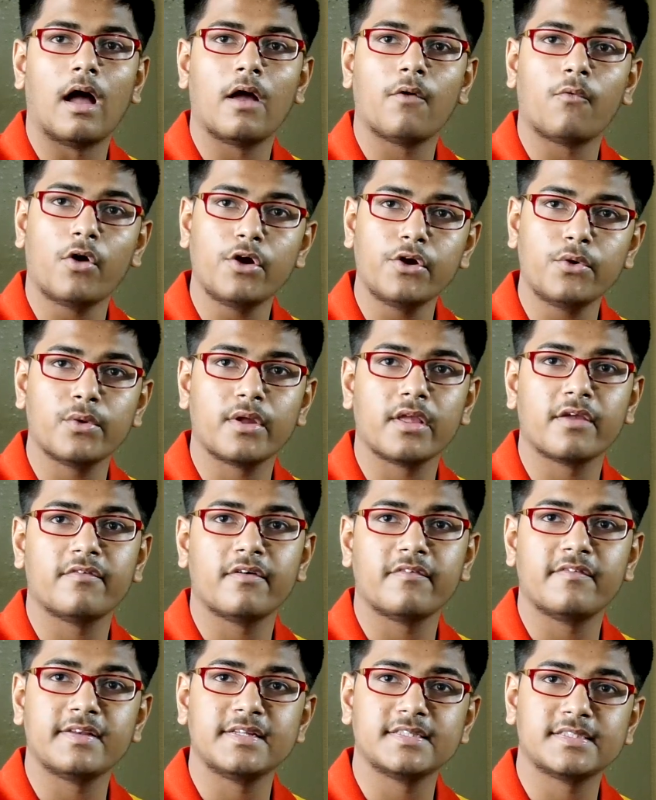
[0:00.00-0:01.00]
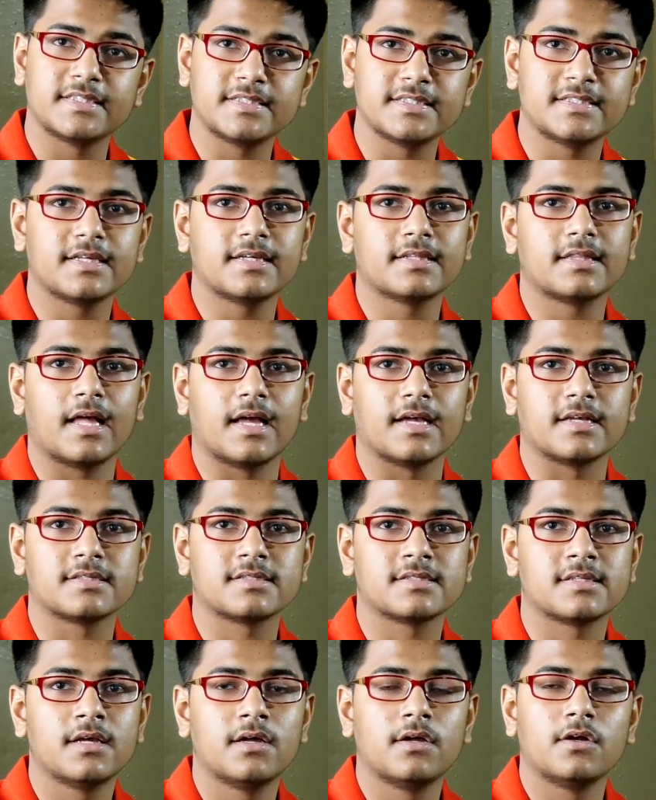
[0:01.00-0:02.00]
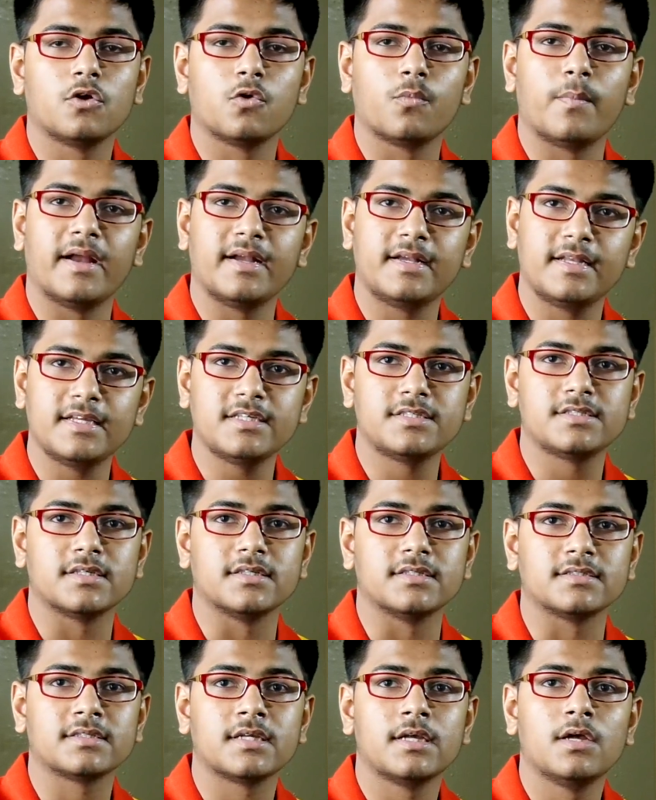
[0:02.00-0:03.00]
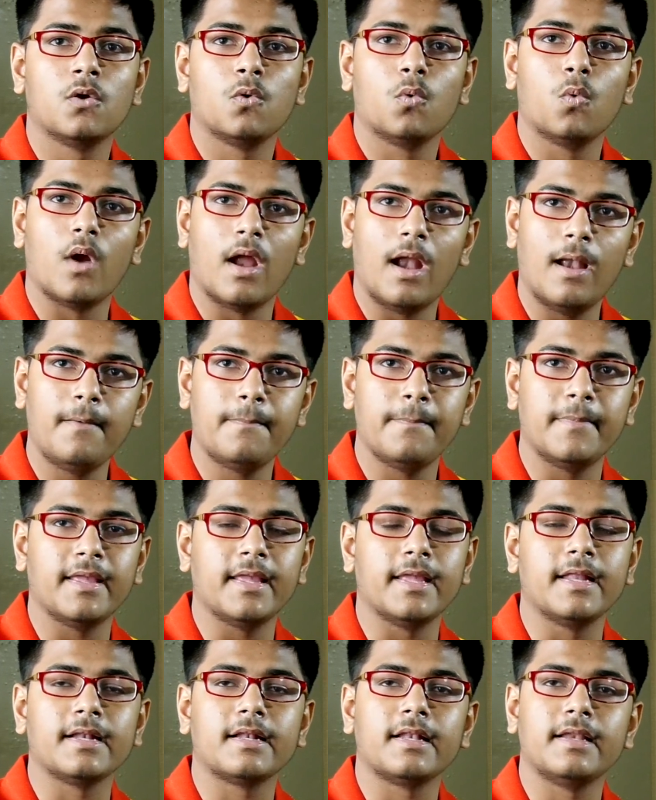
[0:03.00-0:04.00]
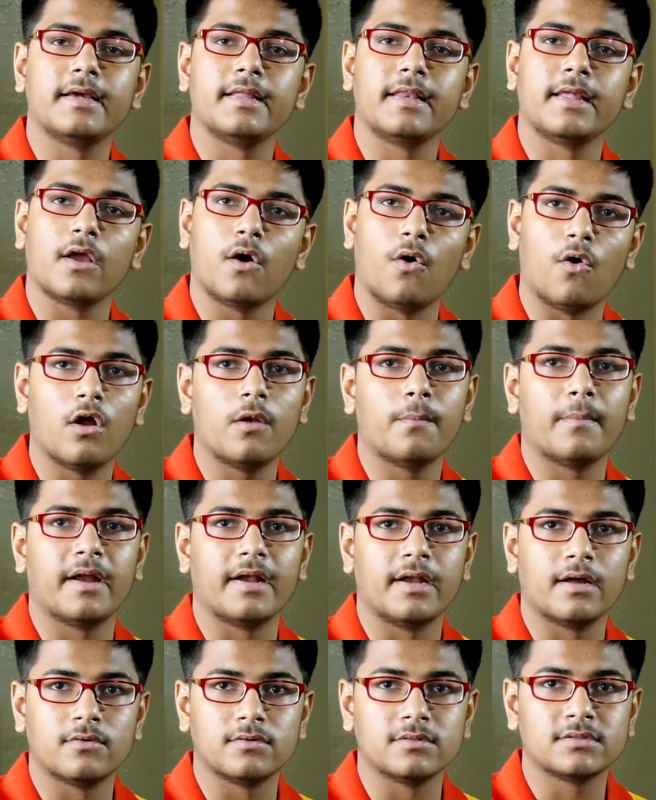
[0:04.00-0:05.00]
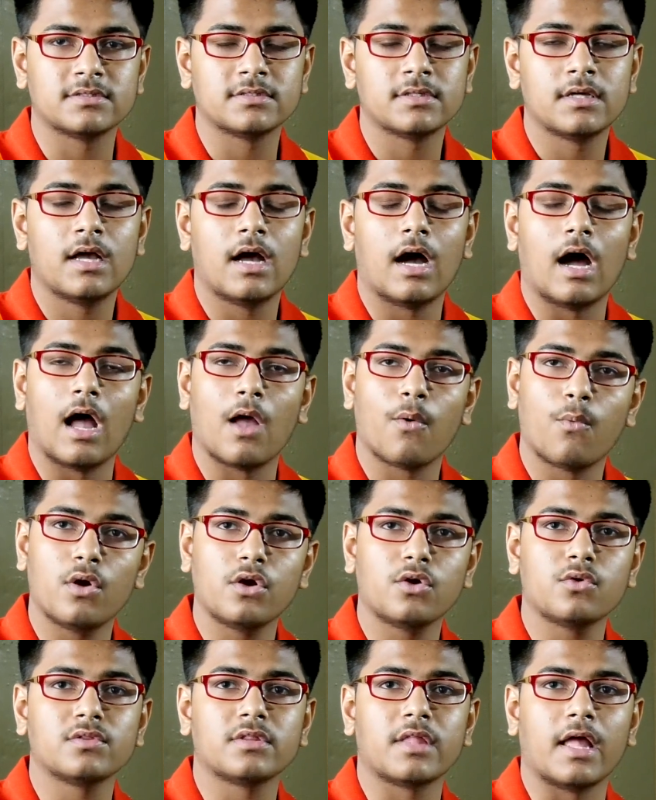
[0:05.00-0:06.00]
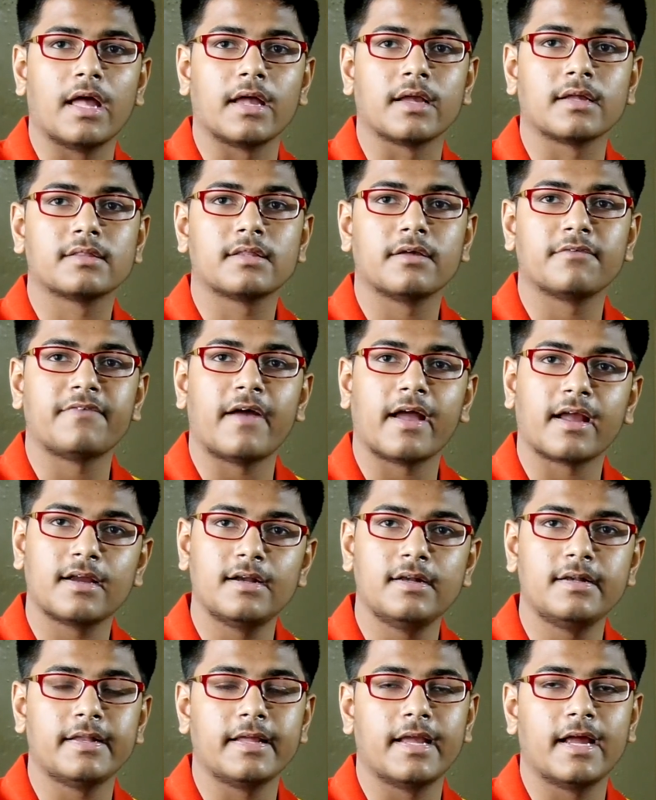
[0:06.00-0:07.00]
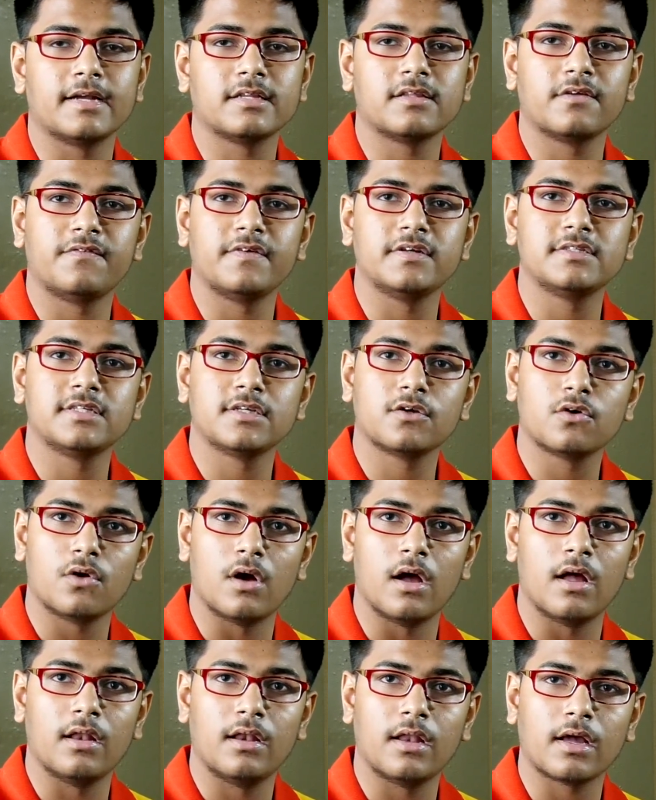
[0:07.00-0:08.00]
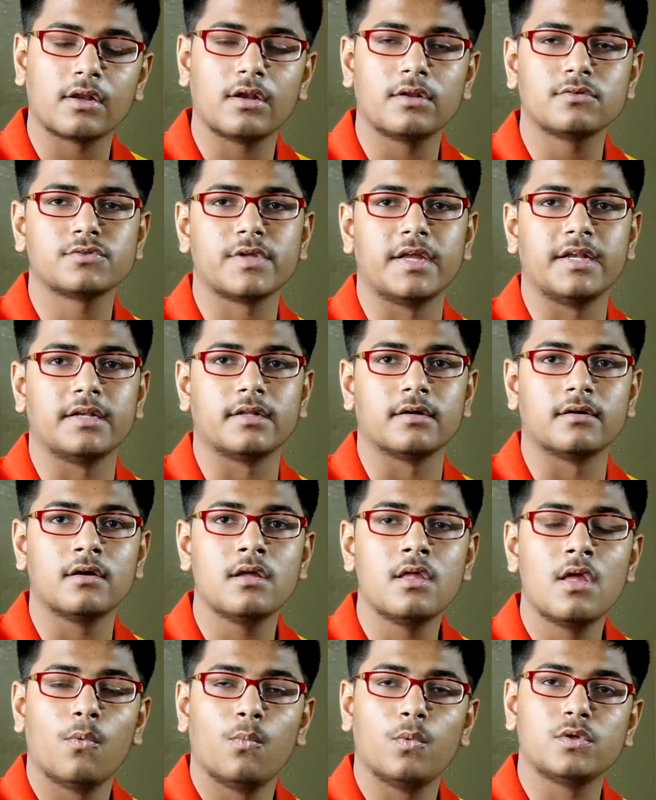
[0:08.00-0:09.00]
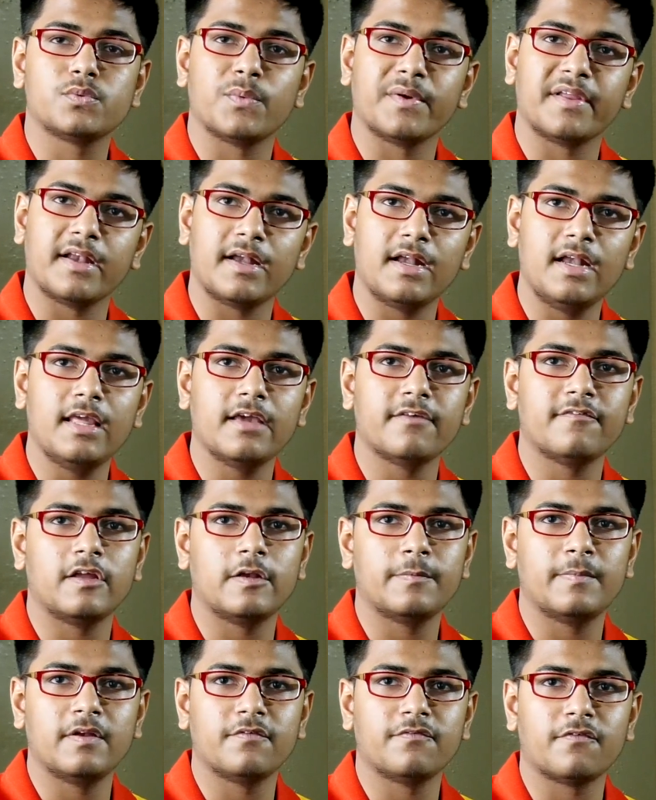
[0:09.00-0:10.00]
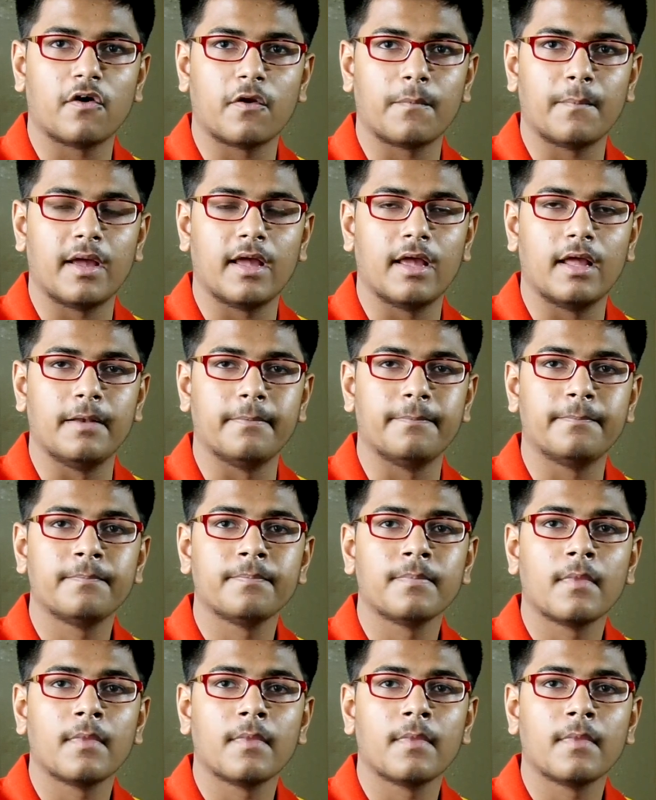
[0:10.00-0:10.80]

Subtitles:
I want to give a very sincere thanks to my teachers who helped me in clearing all my doubts. I want to thank the faculty at the FIITJEE Lucknow Center, which were readily available for my help.